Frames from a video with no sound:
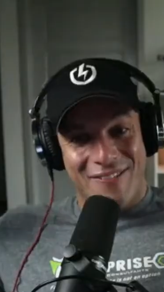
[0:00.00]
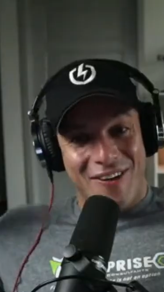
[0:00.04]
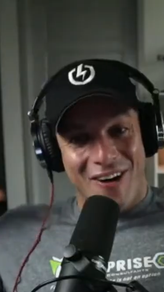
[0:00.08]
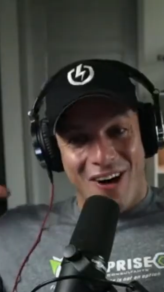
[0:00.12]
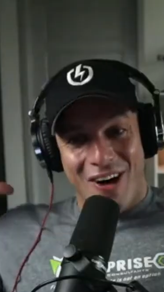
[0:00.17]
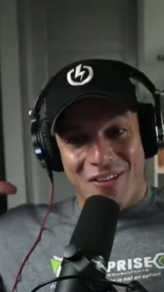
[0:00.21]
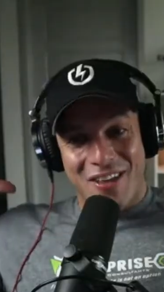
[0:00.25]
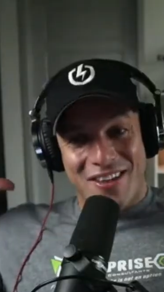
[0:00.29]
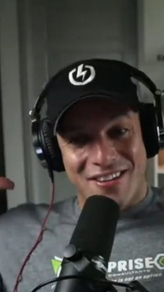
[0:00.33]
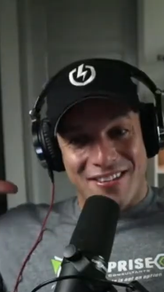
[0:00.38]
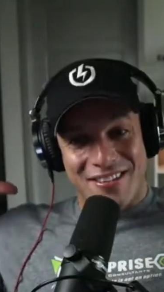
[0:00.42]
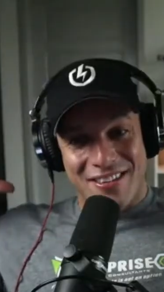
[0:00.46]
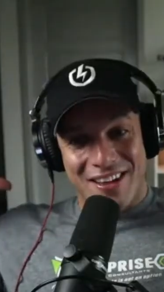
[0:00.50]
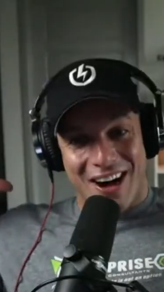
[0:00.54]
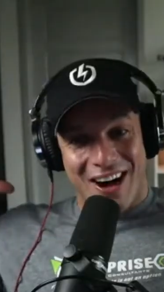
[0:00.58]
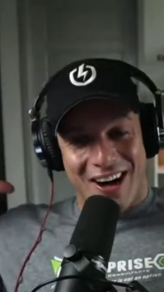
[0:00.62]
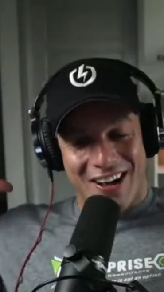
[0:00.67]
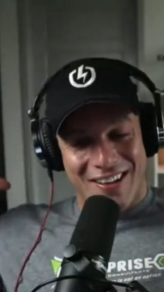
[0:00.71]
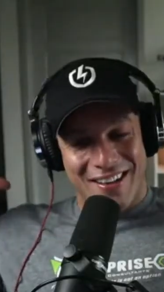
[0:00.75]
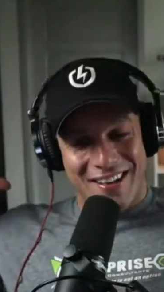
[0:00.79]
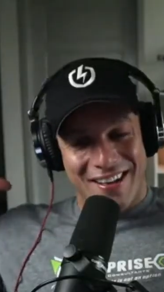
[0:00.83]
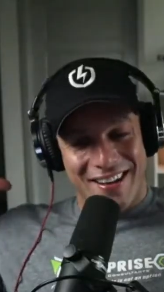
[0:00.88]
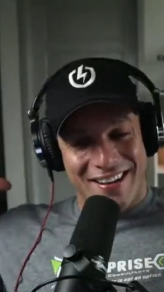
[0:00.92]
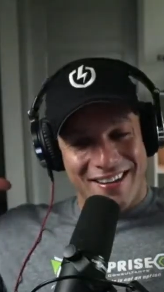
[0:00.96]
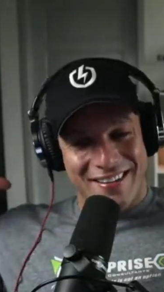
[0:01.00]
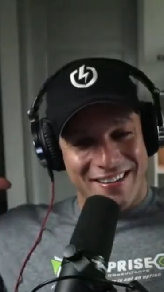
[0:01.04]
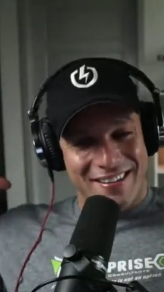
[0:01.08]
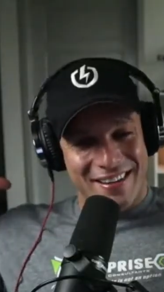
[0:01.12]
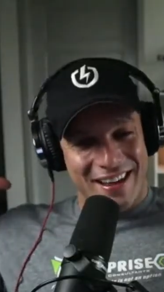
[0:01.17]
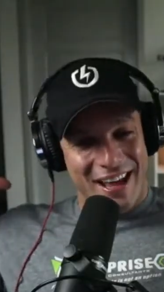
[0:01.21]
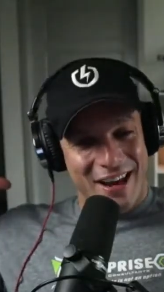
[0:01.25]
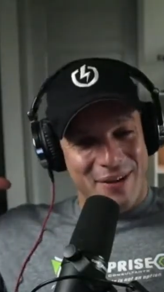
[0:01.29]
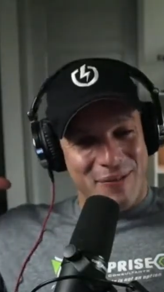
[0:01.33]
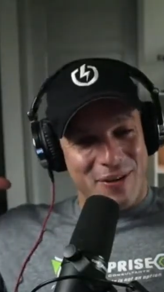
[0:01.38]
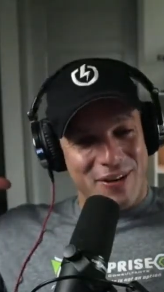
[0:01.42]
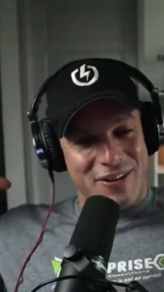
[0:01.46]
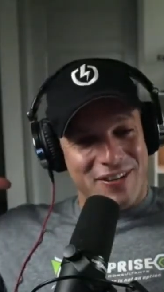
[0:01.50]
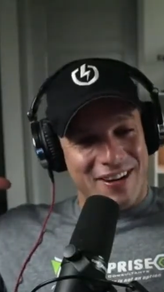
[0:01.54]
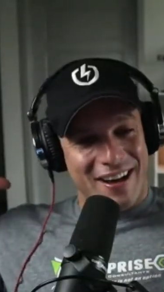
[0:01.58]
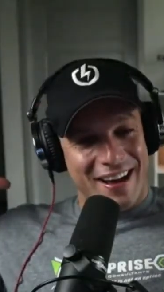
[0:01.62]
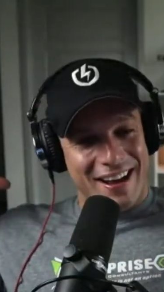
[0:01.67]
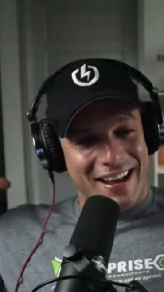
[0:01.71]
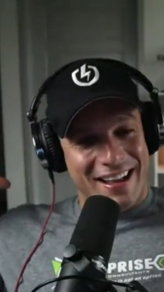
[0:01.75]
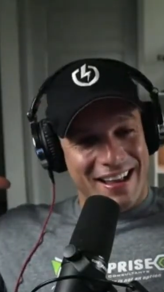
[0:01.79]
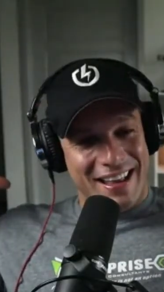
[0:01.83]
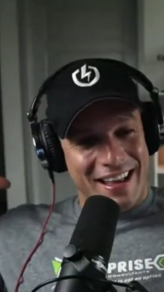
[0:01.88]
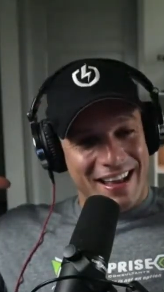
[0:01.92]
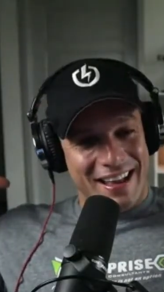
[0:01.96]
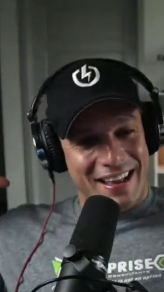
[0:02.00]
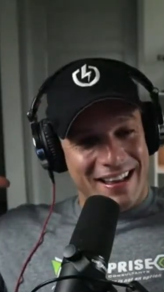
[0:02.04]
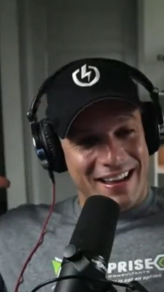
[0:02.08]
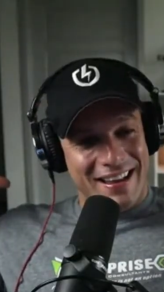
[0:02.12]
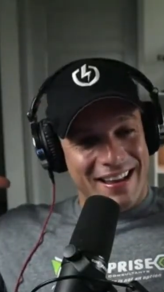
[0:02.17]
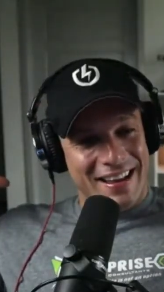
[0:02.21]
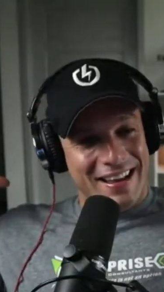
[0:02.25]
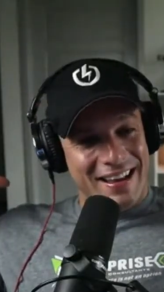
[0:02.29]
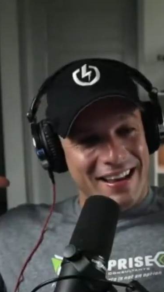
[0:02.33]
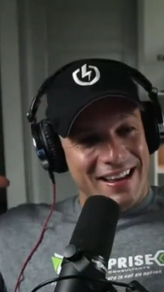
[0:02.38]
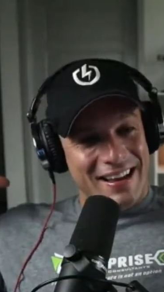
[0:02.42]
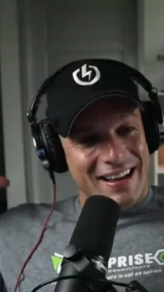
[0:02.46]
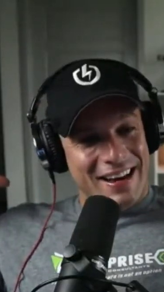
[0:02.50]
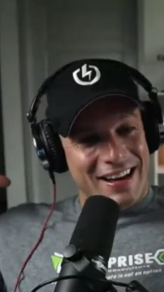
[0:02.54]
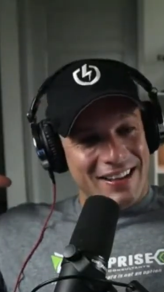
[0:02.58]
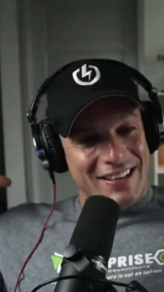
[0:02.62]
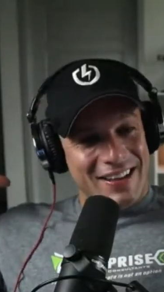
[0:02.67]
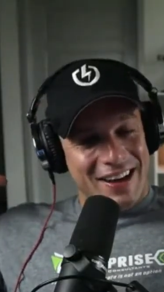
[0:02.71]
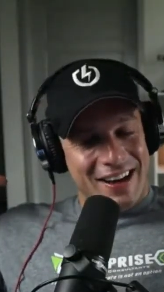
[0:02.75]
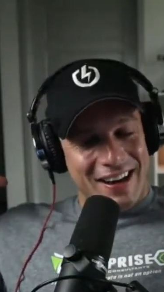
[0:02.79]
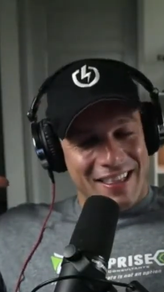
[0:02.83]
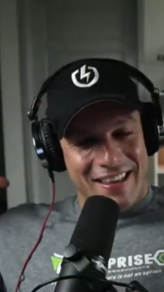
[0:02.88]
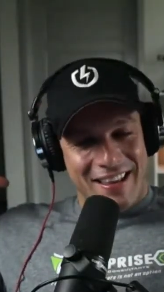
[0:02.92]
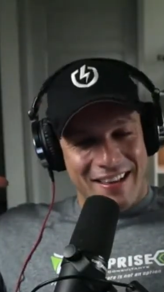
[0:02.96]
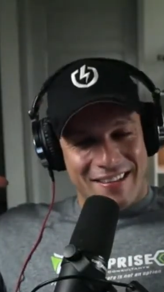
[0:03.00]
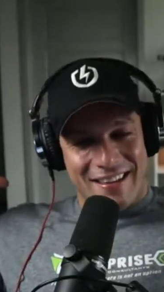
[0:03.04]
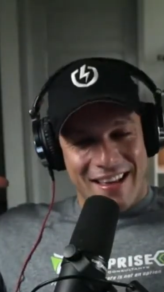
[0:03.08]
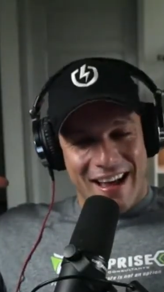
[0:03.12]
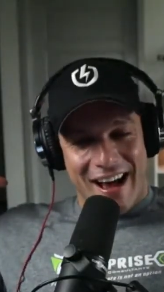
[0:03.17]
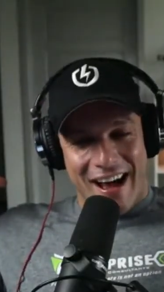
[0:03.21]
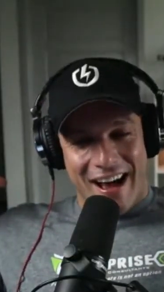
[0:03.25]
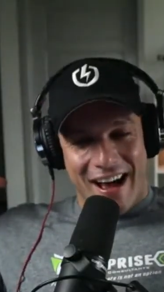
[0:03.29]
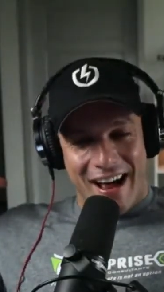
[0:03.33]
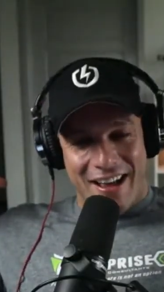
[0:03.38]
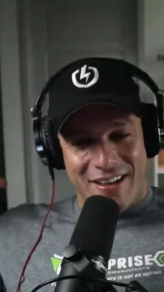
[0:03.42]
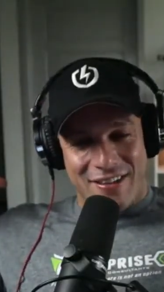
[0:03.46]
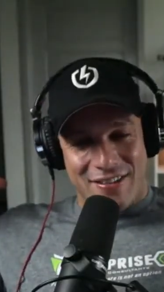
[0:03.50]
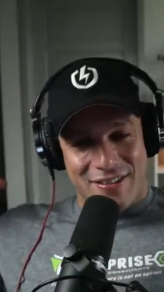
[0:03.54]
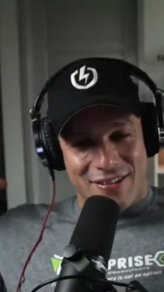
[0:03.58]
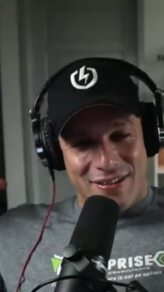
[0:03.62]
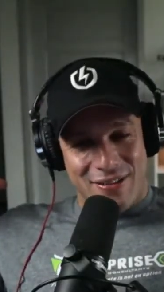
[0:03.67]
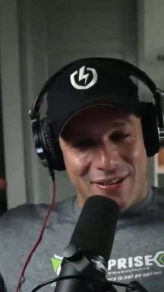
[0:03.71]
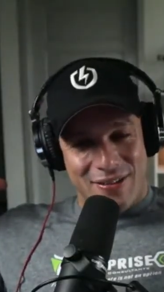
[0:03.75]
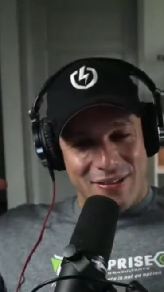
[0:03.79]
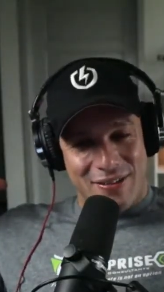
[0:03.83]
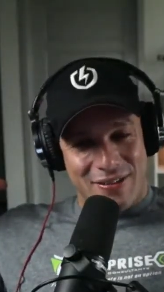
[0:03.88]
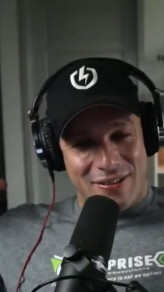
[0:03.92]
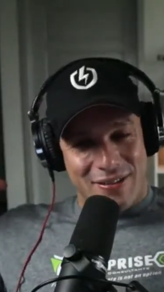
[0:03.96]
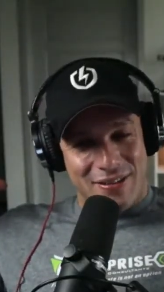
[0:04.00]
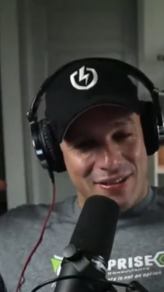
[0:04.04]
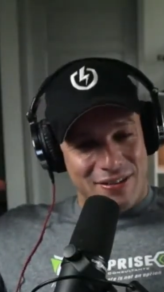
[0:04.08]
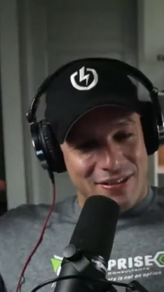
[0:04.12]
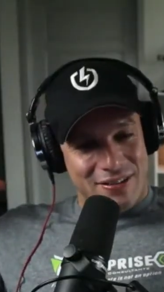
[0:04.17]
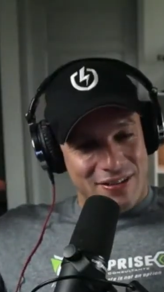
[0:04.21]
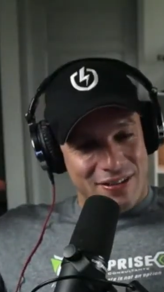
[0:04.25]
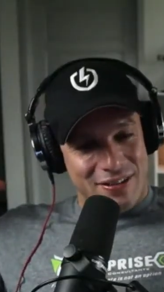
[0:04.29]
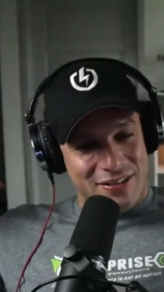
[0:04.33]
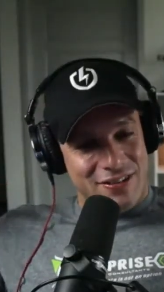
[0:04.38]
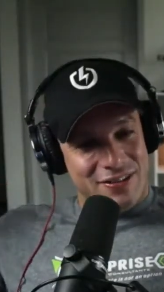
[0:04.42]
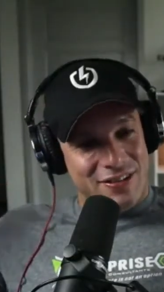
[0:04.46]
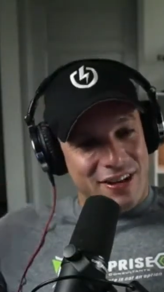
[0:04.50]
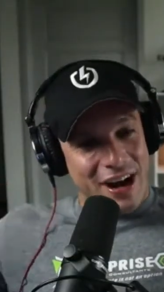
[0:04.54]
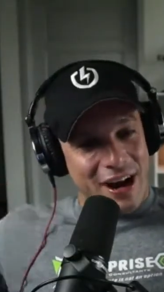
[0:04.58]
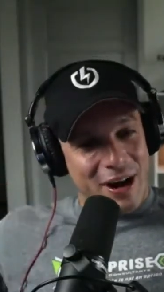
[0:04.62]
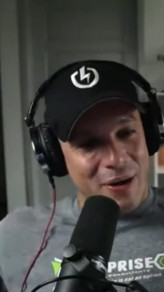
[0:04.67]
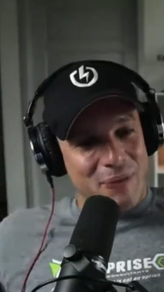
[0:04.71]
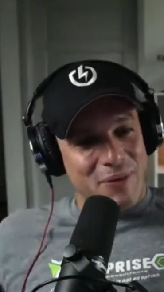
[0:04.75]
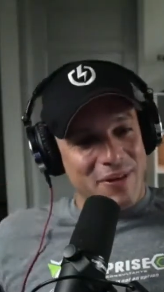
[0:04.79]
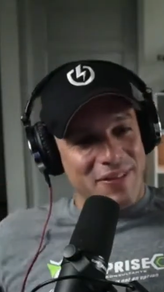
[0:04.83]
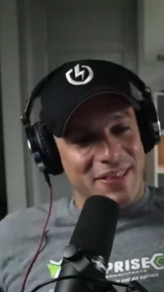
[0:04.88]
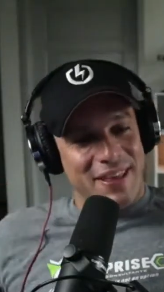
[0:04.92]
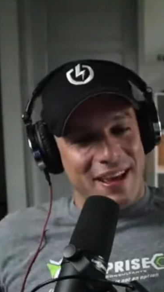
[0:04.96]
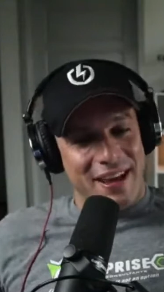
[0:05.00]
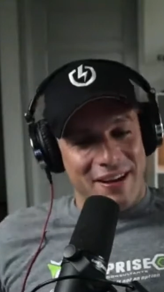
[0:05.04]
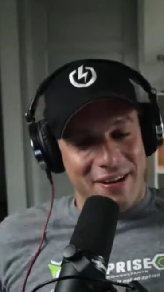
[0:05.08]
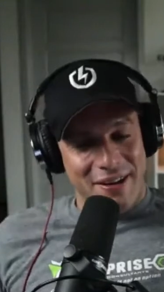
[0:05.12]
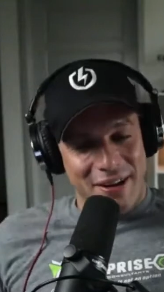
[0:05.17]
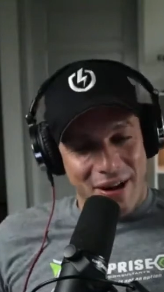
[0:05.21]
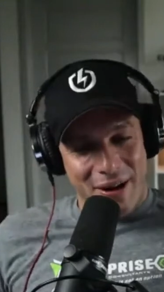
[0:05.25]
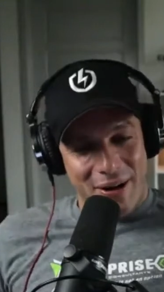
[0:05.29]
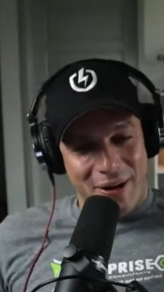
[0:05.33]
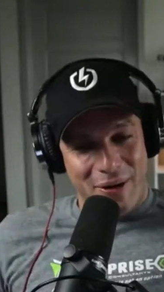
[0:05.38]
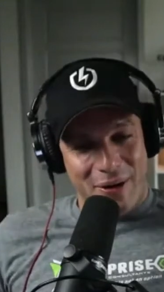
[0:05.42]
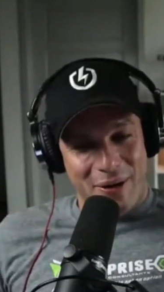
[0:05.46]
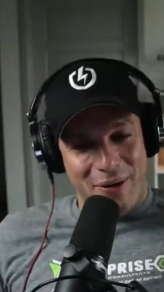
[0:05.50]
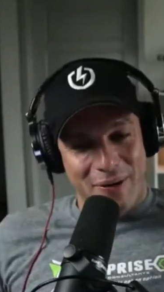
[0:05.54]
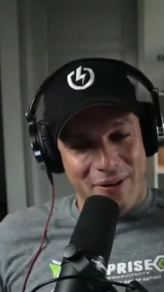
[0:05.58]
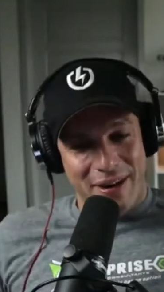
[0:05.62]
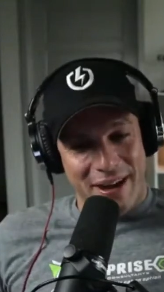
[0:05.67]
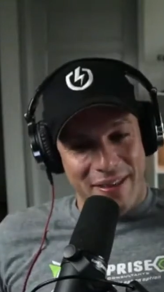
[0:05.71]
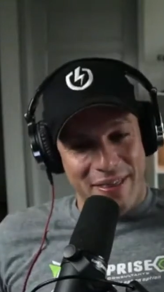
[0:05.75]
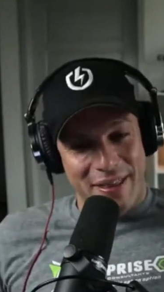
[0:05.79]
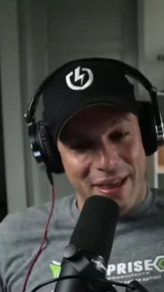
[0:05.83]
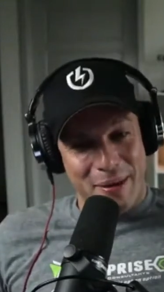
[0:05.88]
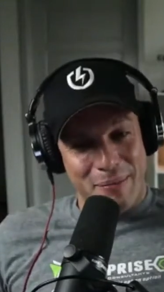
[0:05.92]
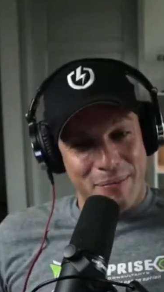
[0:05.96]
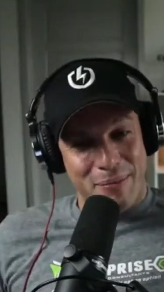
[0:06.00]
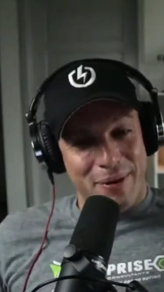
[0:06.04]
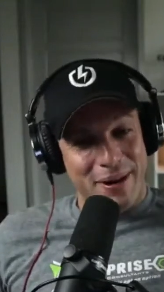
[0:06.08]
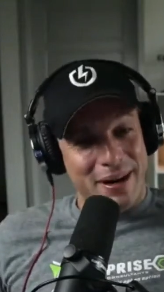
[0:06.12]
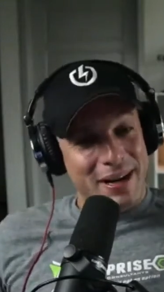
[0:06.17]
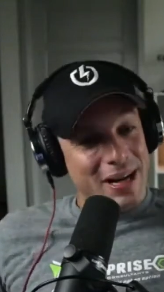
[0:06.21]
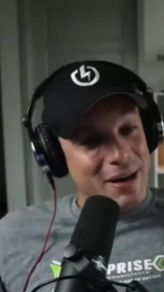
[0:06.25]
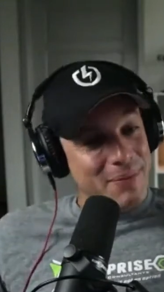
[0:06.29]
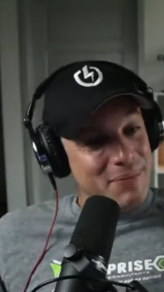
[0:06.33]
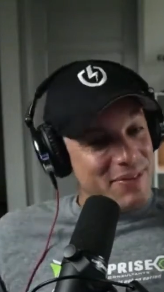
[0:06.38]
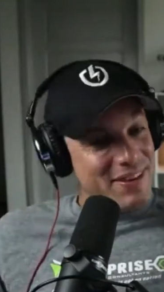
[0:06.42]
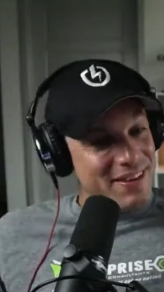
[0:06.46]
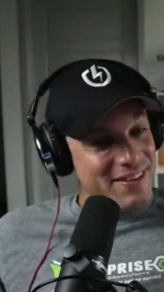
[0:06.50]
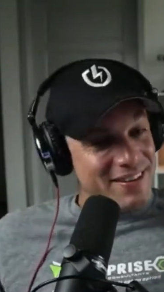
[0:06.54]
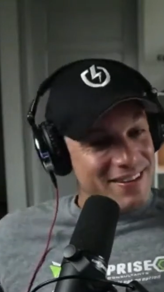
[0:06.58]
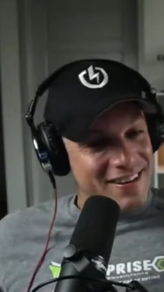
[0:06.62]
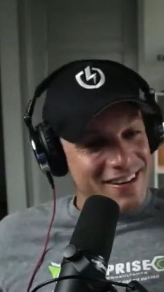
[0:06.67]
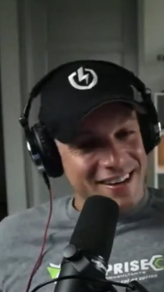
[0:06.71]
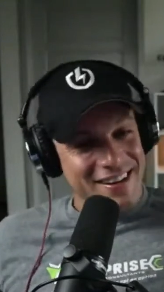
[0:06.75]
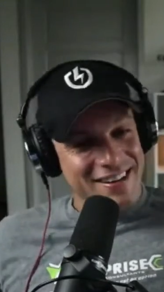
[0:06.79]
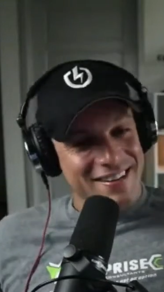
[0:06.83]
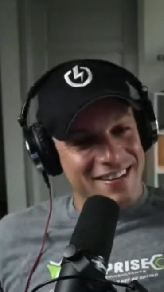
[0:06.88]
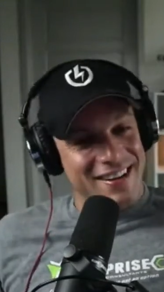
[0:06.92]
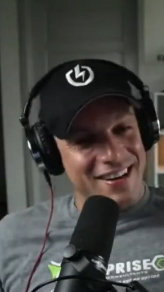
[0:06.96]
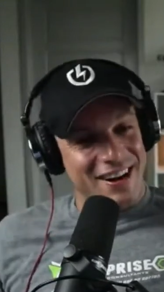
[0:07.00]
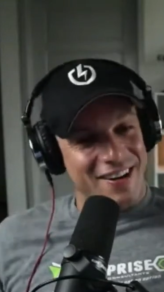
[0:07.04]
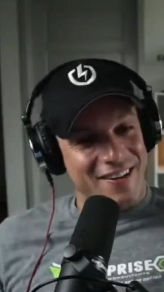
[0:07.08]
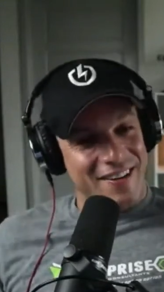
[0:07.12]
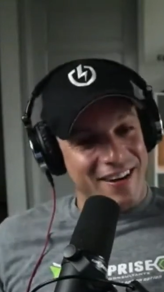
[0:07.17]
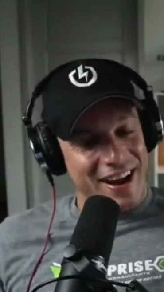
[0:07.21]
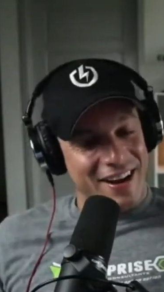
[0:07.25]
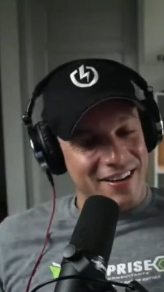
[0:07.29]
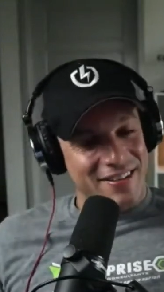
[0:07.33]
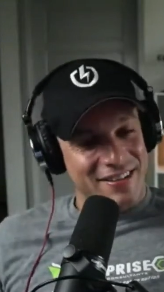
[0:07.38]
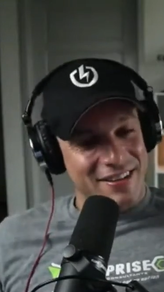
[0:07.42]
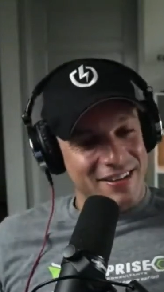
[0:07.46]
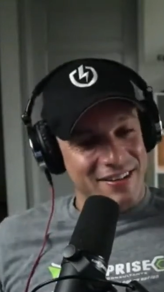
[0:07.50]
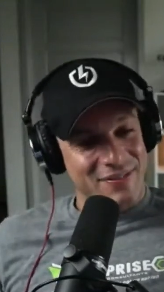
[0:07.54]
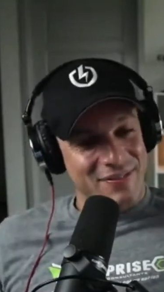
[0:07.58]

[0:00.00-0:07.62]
all this knowledge, and we're trying to get a lot of these guys to share what they know, and then bring up this young generation